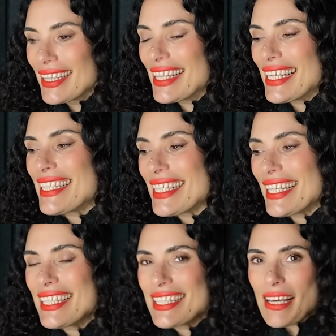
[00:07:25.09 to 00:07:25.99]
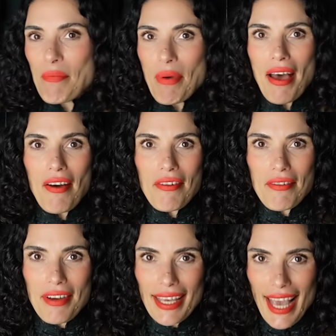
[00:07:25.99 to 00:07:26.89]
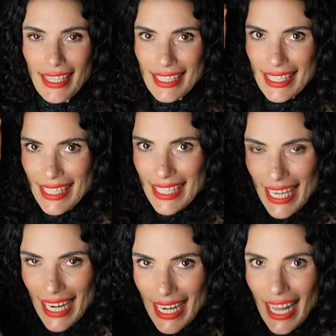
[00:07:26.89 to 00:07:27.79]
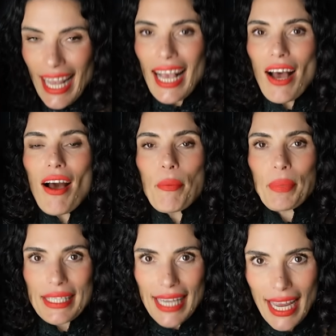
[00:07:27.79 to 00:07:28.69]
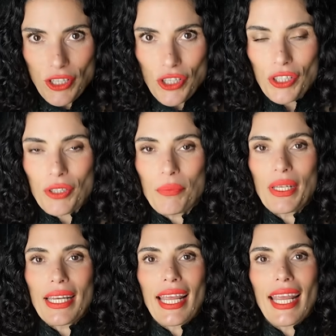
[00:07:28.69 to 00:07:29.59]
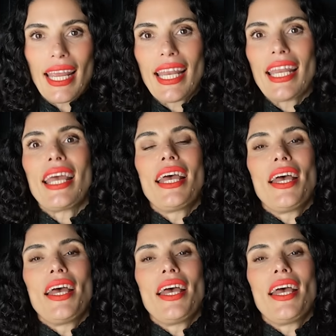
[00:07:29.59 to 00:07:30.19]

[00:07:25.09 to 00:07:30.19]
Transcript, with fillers: This is about, again, seeding our potential, but in